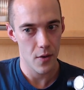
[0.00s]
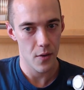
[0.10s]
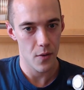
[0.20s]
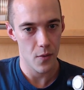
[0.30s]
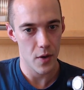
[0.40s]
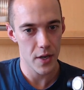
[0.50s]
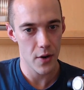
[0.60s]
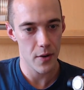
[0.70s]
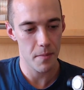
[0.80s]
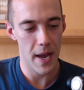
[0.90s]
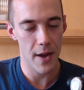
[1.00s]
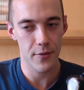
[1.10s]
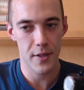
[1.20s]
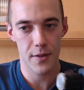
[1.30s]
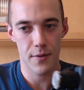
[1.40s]
Watch how it
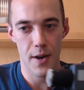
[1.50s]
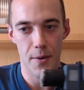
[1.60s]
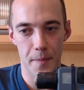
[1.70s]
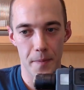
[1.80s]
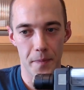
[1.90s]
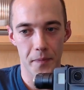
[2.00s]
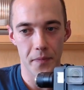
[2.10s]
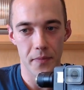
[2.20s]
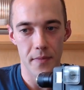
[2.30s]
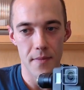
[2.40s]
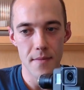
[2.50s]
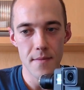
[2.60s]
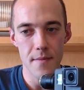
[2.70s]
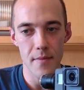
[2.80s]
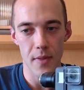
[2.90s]
bounces around
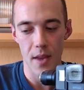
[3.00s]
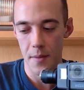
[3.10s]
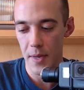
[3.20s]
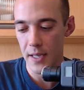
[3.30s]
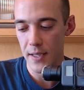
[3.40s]
because I